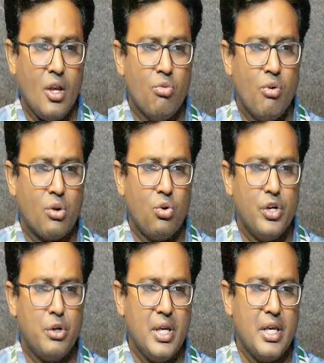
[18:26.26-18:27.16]
you are
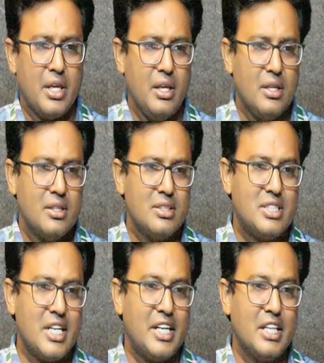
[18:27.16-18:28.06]
going to be
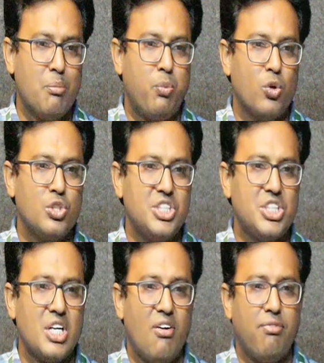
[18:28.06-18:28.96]
setting the
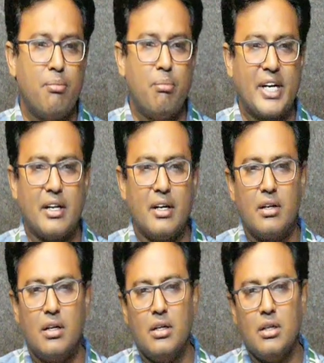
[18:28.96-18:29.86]
position of button.
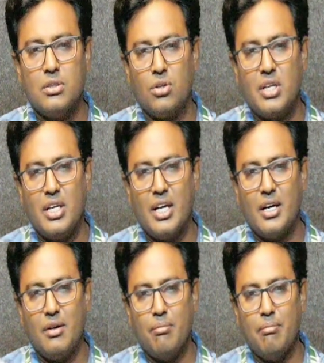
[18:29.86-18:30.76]
So
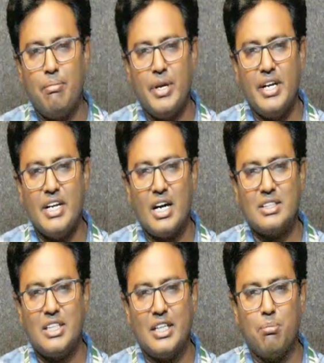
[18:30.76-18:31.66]
here
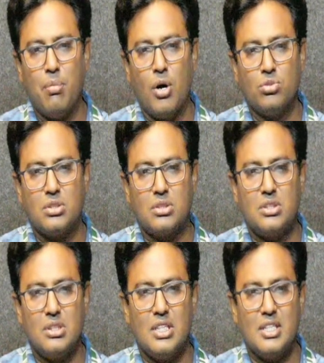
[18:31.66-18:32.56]

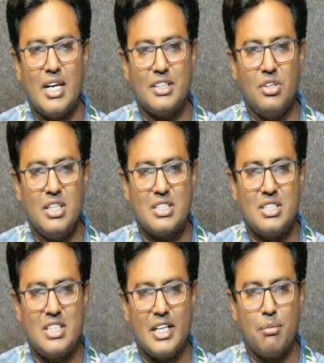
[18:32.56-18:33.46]
b.setBounds, actually this
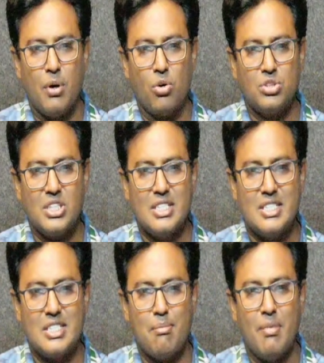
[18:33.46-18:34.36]
setBounds
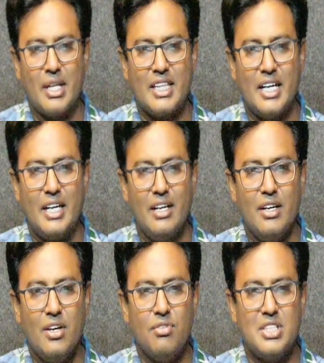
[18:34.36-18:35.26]
is a method
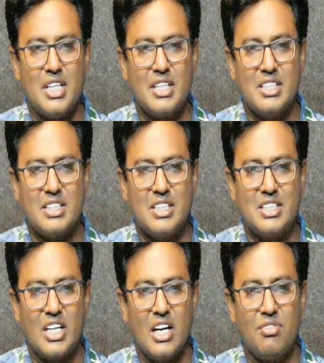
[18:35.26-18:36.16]
which exists
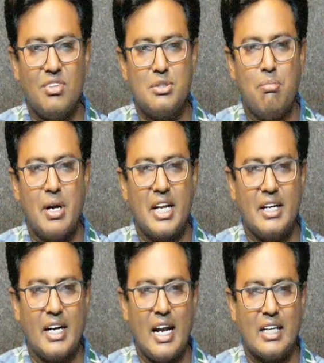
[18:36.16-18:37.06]
inside of this button
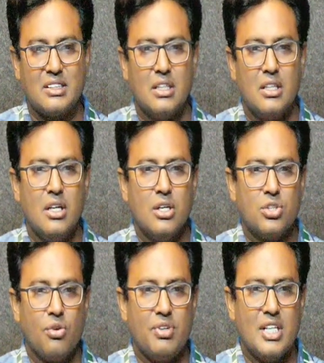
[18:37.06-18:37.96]
class.
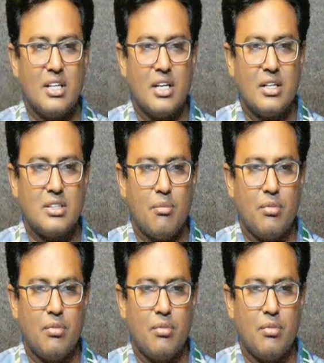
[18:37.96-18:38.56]
So with the